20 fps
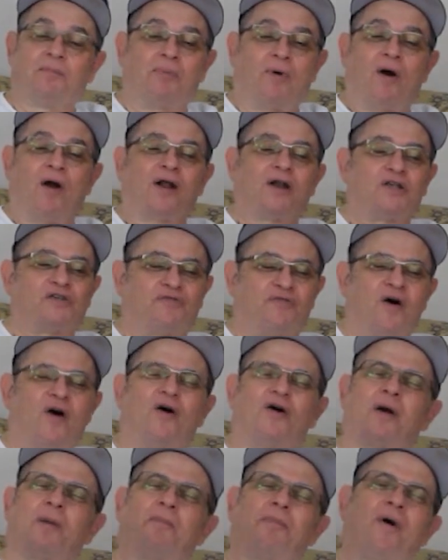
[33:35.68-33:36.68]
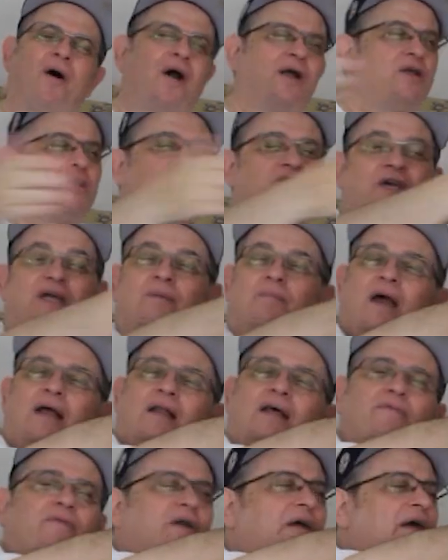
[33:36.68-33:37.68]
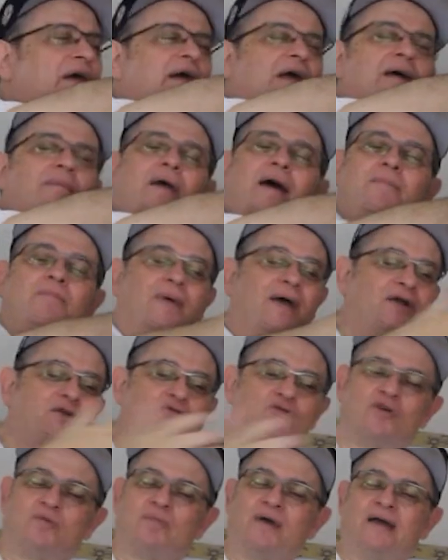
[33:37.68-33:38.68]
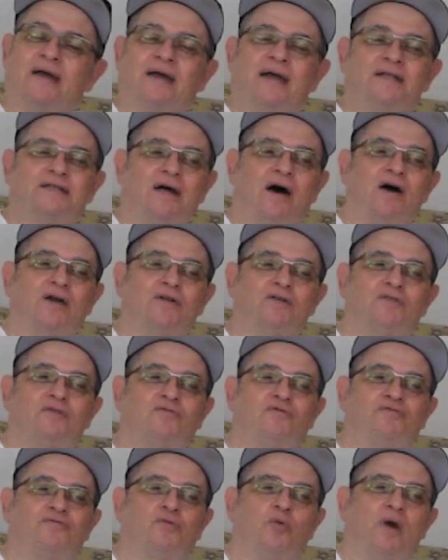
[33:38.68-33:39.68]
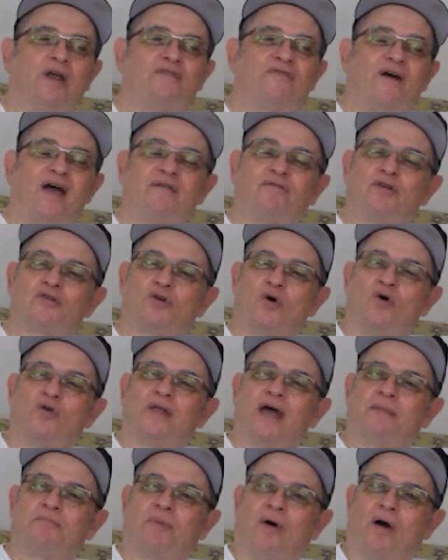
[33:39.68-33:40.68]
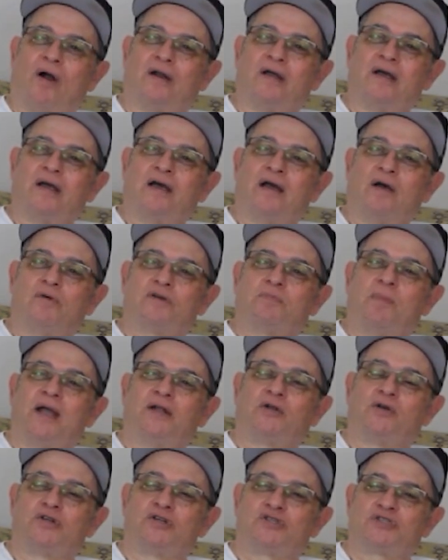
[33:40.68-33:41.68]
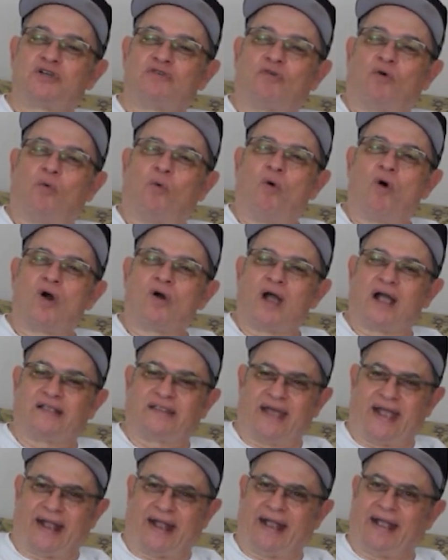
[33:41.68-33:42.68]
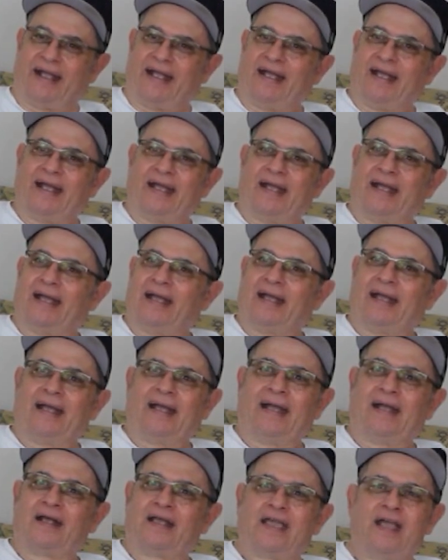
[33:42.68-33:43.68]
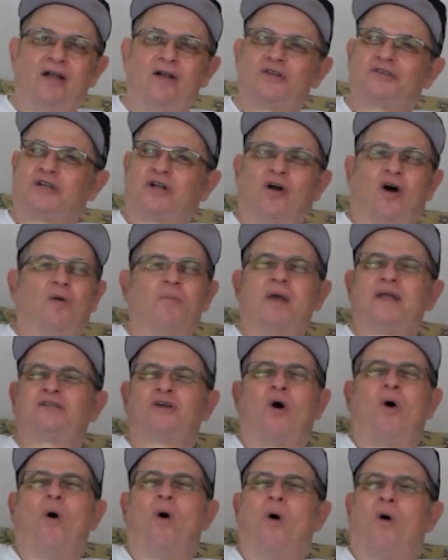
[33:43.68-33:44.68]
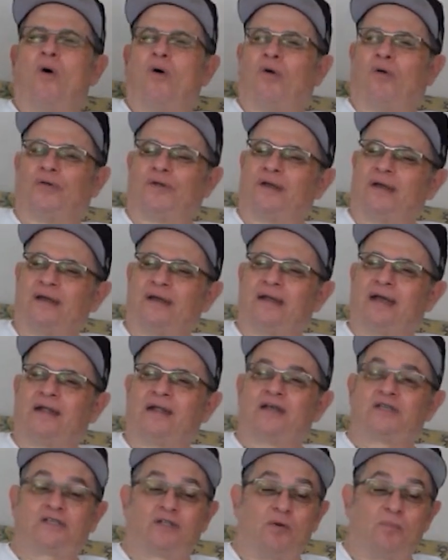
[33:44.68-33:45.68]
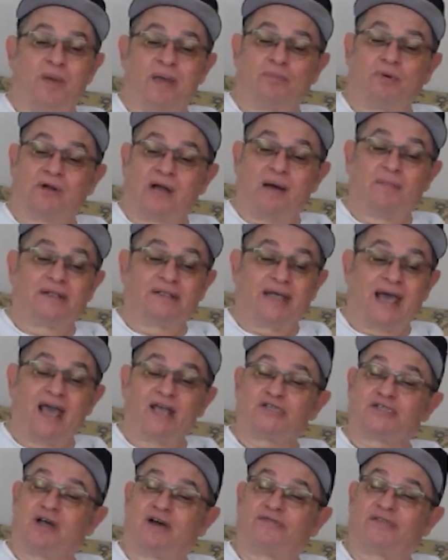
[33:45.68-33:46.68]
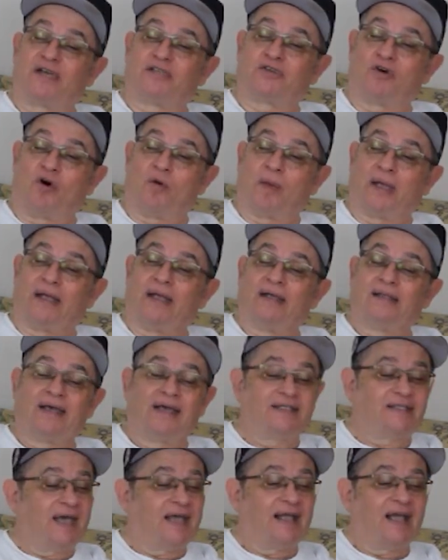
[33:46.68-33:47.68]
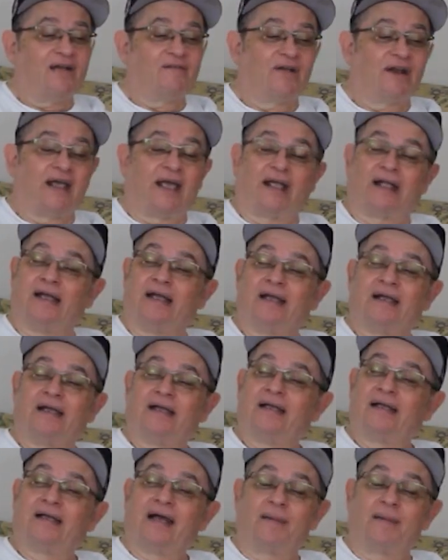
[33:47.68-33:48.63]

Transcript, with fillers: And the barn is falling apart. You can see it in my living, in my bedroom. It's 125 years old, that barn. It was made during the Civil War, I think. Years ago. It's old. And there's still people come and take stuff, they told me. They take everything.